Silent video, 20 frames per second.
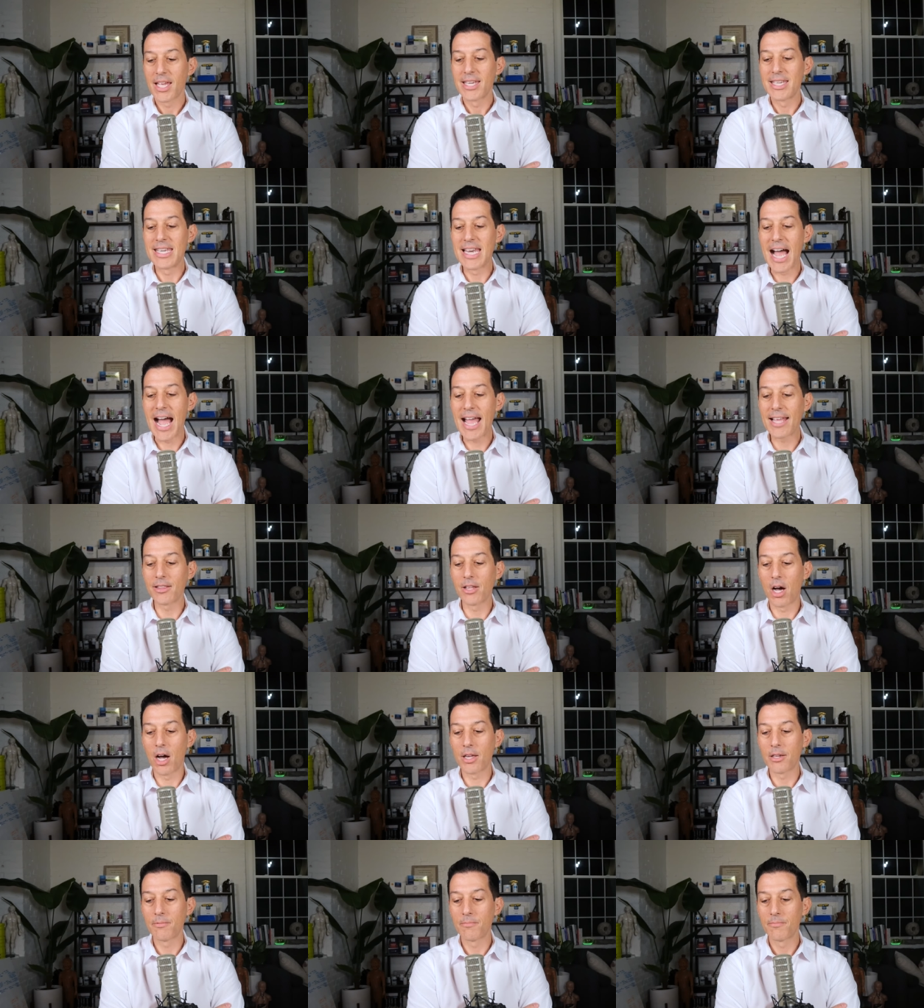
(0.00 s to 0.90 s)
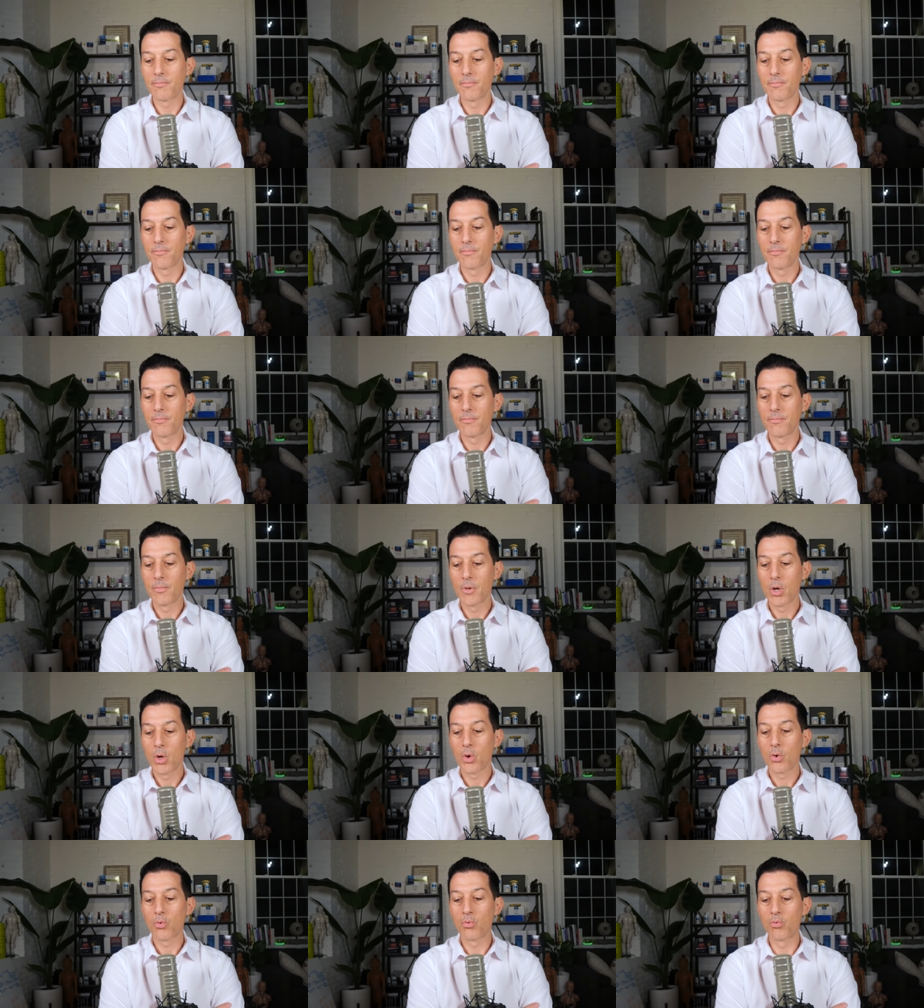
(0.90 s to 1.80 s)
nylon,
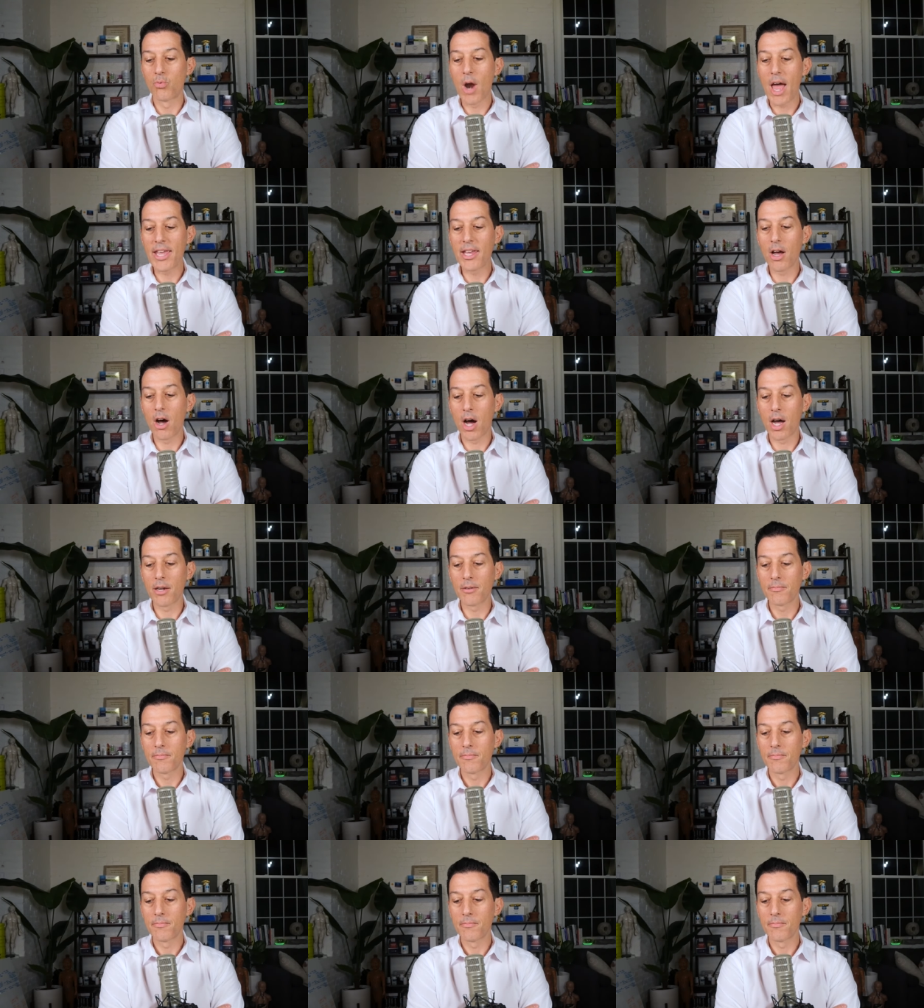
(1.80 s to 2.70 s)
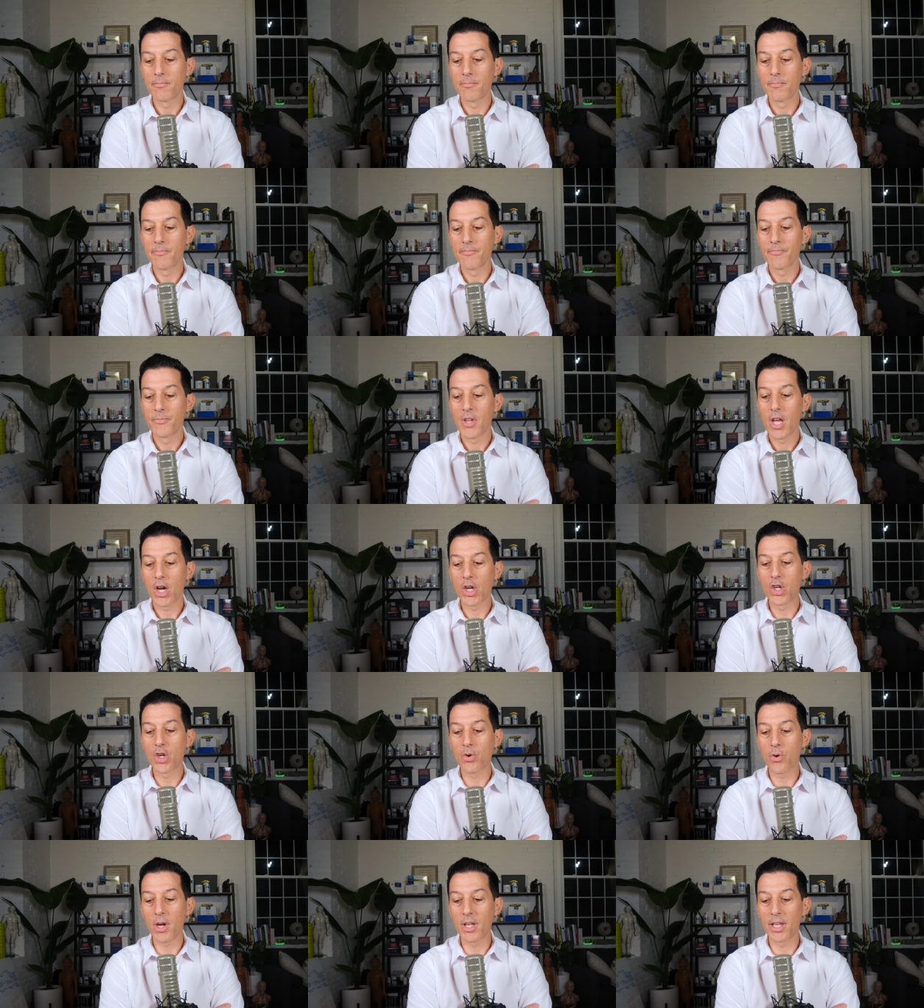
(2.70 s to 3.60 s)
rayon,
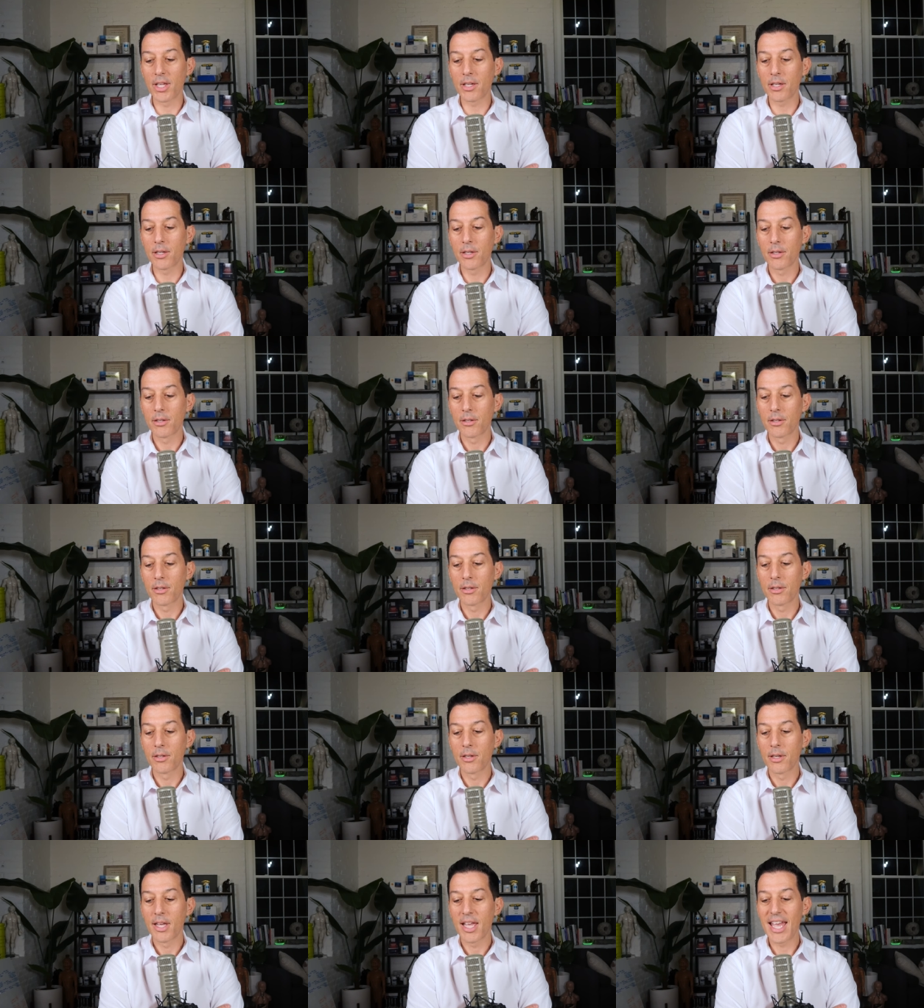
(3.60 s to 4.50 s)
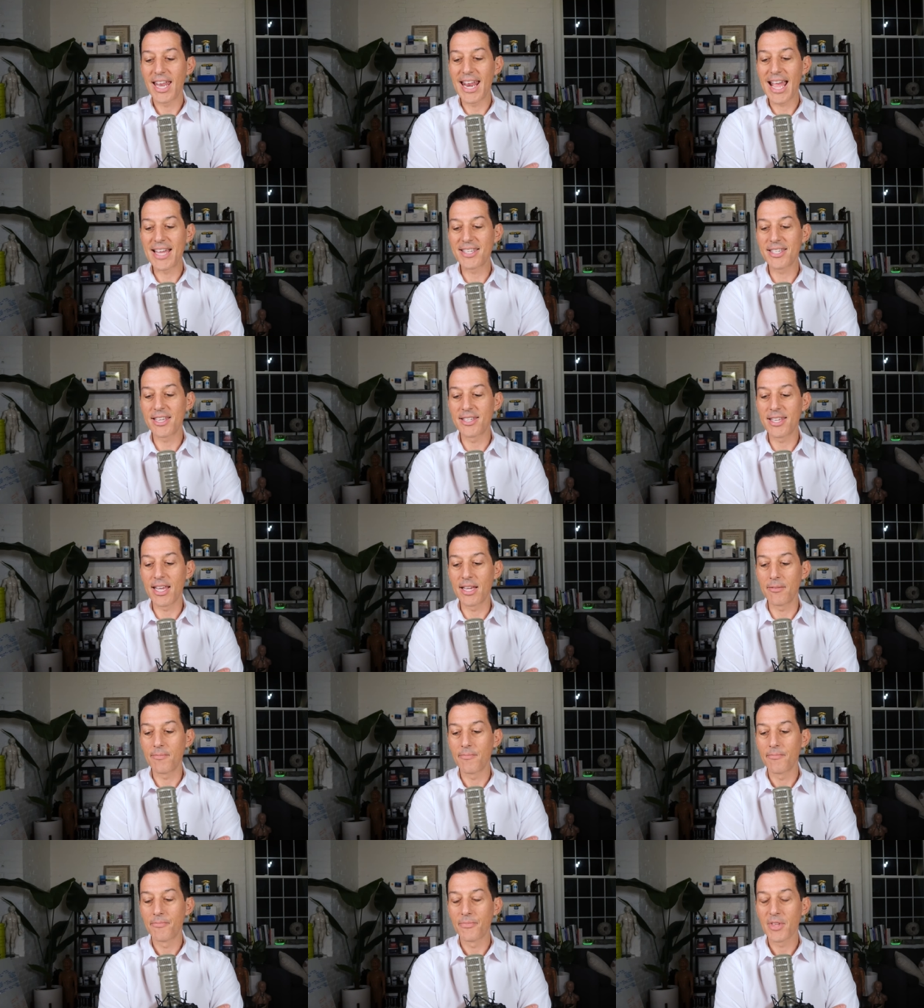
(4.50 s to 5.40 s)
acrylic, and
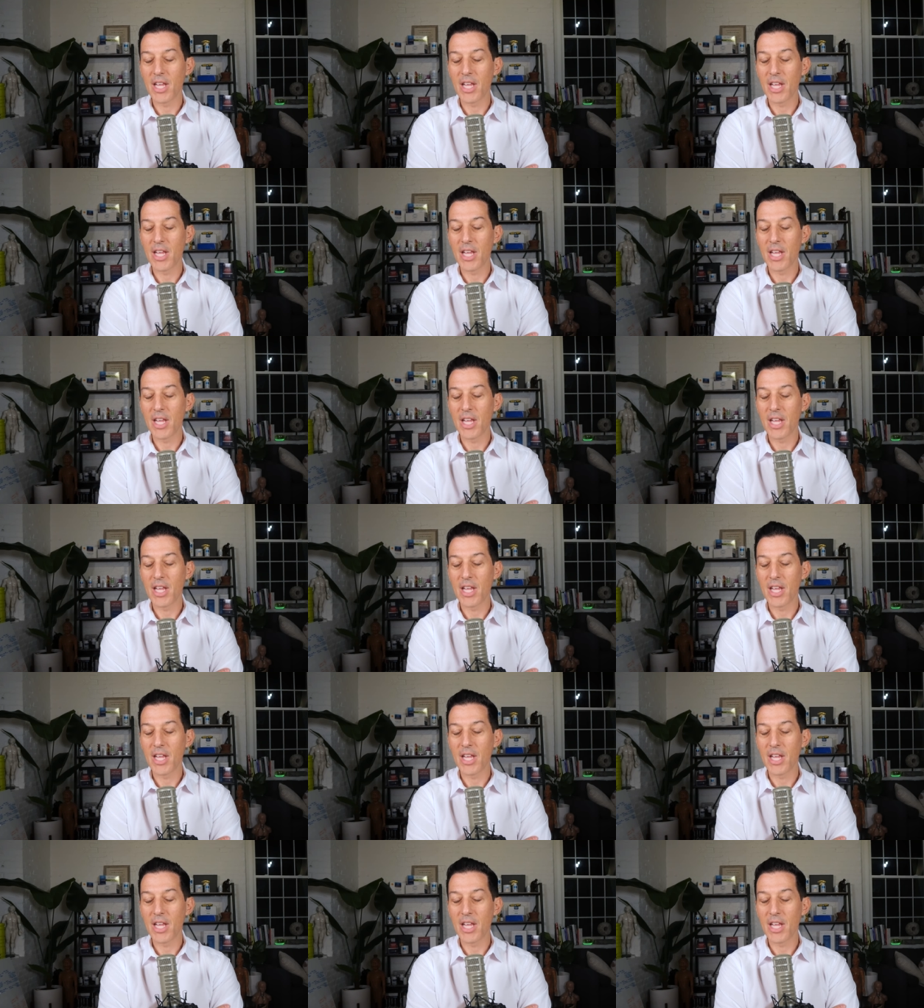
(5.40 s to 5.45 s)
acetate.